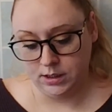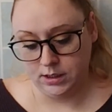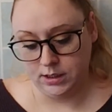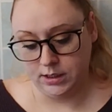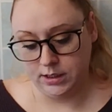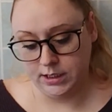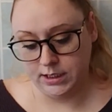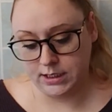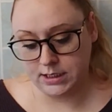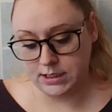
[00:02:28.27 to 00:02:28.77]

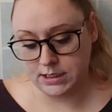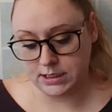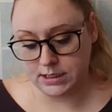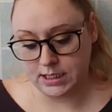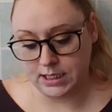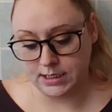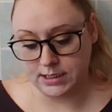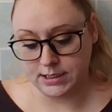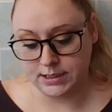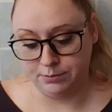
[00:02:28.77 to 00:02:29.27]
NYX
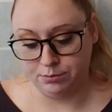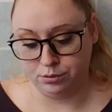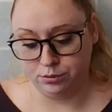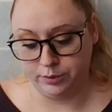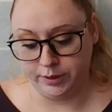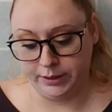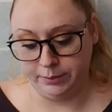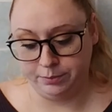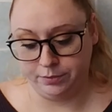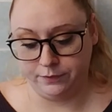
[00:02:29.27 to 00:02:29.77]
That's the
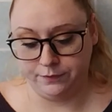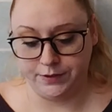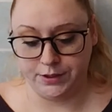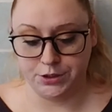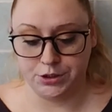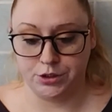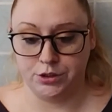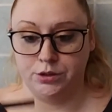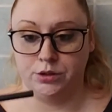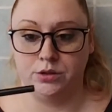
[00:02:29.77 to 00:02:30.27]
Point
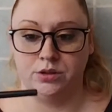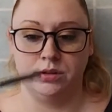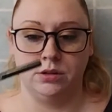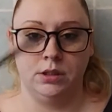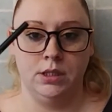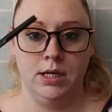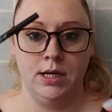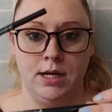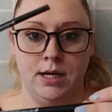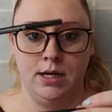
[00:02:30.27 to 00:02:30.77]

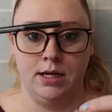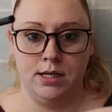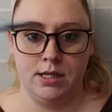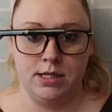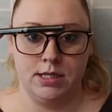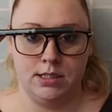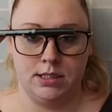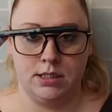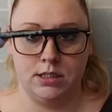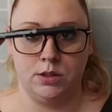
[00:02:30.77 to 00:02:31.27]
Professional.
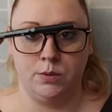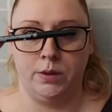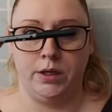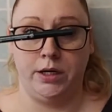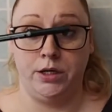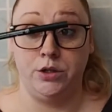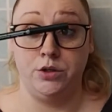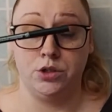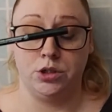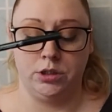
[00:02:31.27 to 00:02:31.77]
This is the one I
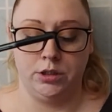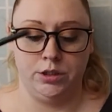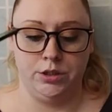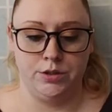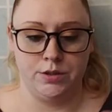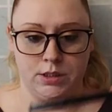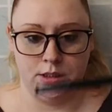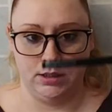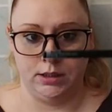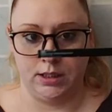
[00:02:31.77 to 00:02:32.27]
usually
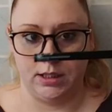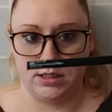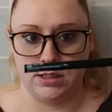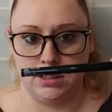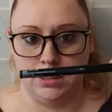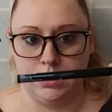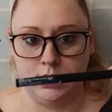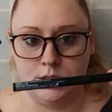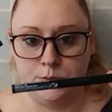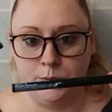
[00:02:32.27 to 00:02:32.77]
use. And
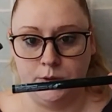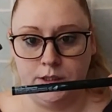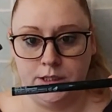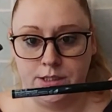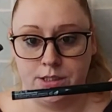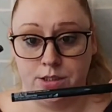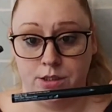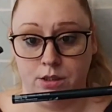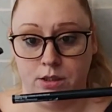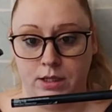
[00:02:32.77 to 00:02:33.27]
this one
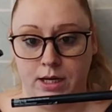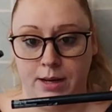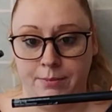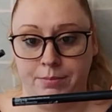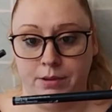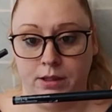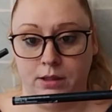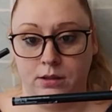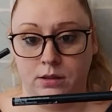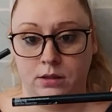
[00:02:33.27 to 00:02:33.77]
is the
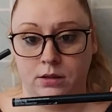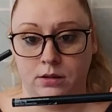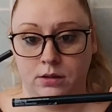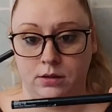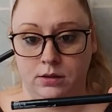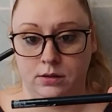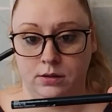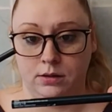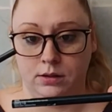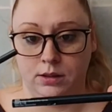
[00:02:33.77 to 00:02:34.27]
Epic
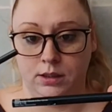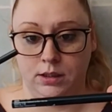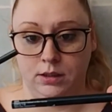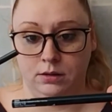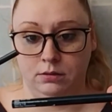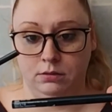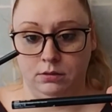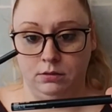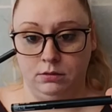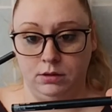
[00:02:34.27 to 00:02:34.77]

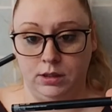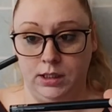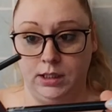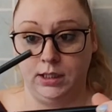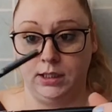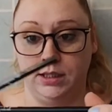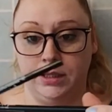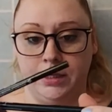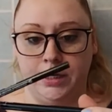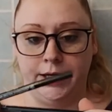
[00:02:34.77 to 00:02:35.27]

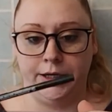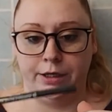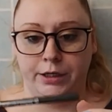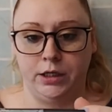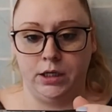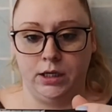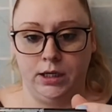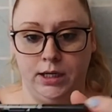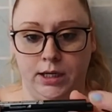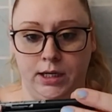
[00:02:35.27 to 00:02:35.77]
Ink
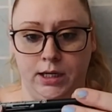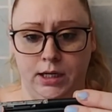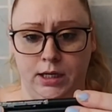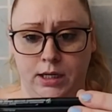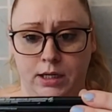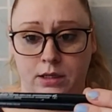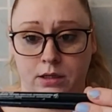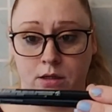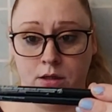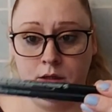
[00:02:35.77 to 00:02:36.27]
Liner,
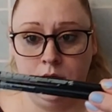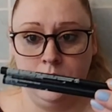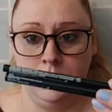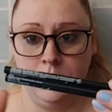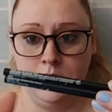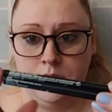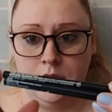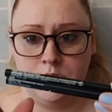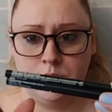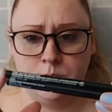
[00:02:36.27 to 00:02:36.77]
and
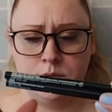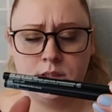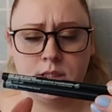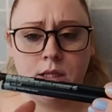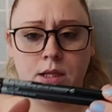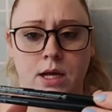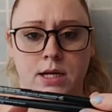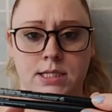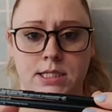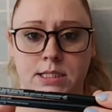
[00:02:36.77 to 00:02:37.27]
this one's a
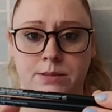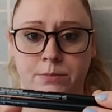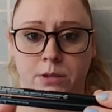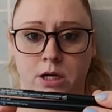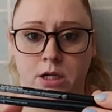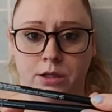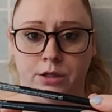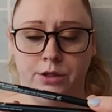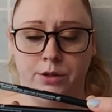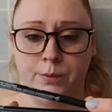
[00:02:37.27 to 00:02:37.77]
lot
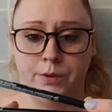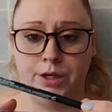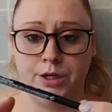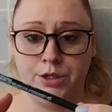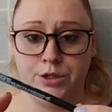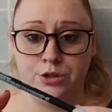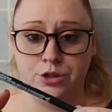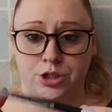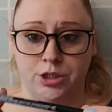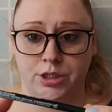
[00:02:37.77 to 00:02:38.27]
smaller than the one I
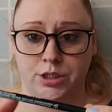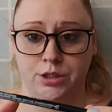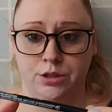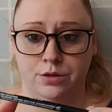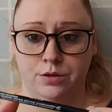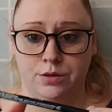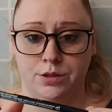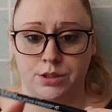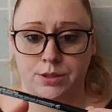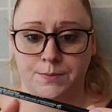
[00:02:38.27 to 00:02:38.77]
usually
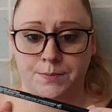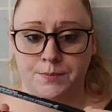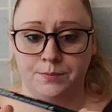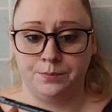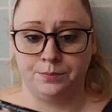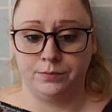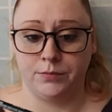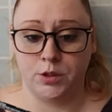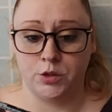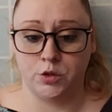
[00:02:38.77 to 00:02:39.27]
use,
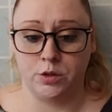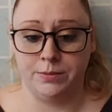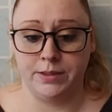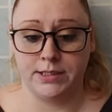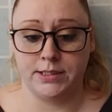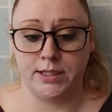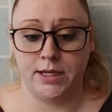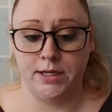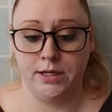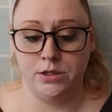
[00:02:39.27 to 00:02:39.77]
so I'm
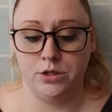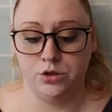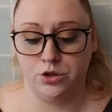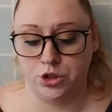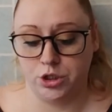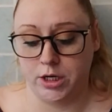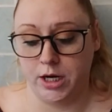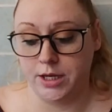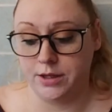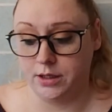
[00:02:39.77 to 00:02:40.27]
excited to
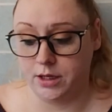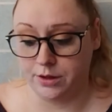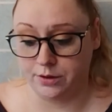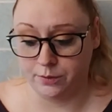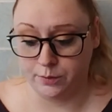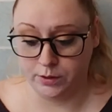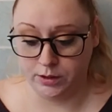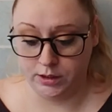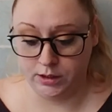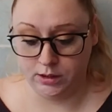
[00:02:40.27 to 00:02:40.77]
try the other
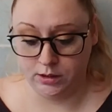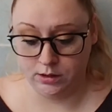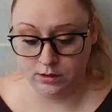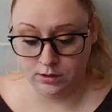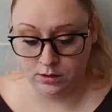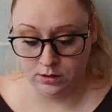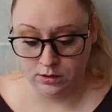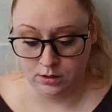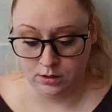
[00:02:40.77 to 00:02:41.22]
one.